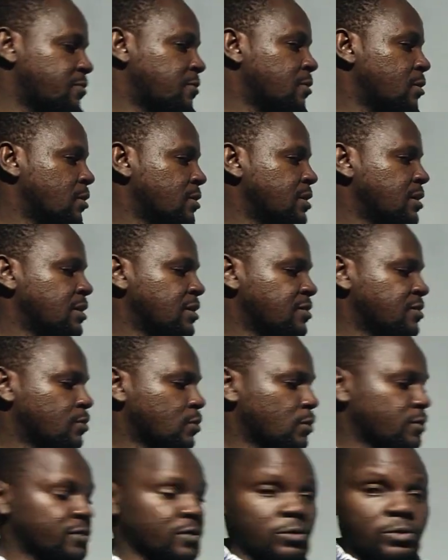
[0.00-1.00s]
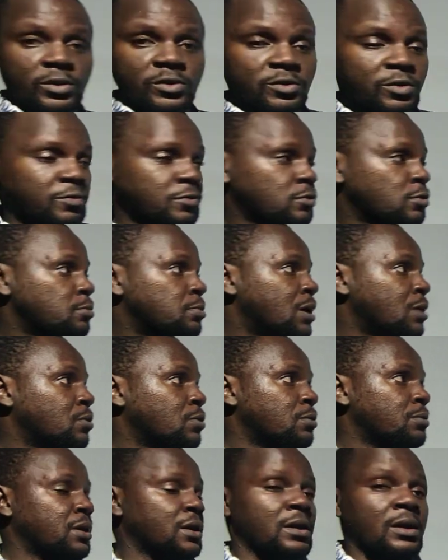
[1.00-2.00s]
Flooding is consequence of global
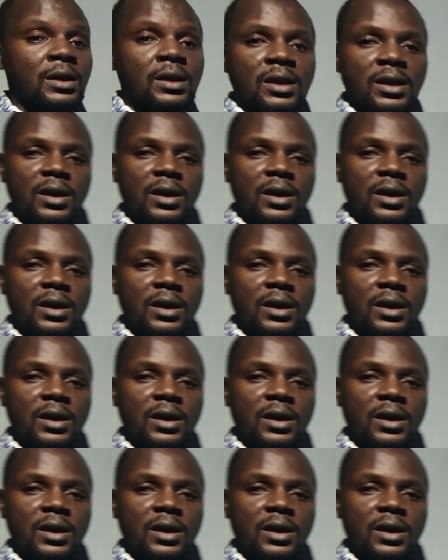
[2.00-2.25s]
warming.